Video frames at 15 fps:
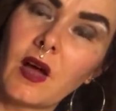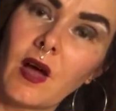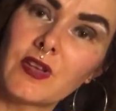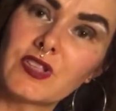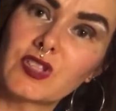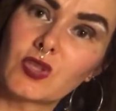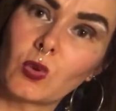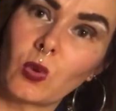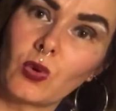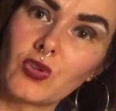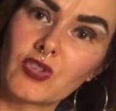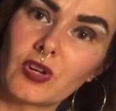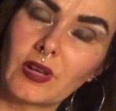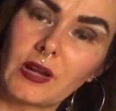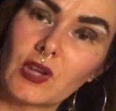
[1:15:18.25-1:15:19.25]

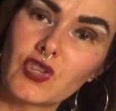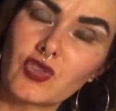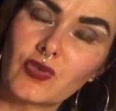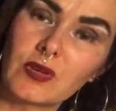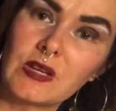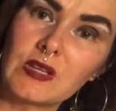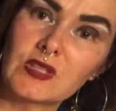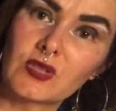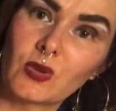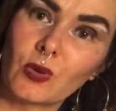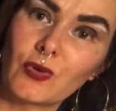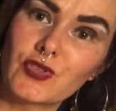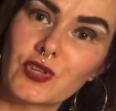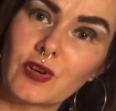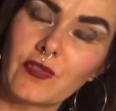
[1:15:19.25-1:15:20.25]
soldier, like a tree
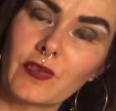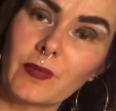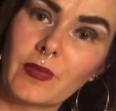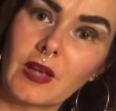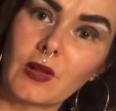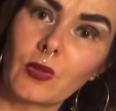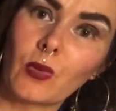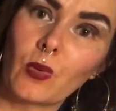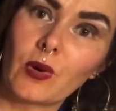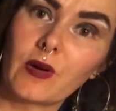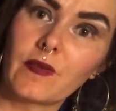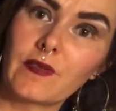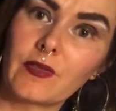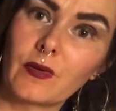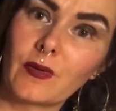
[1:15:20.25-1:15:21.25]
soldier from like Lord
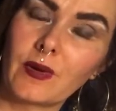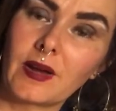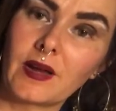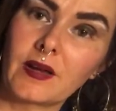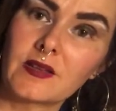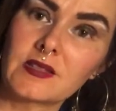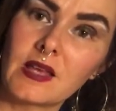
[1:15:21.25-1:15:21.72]
of the Rings.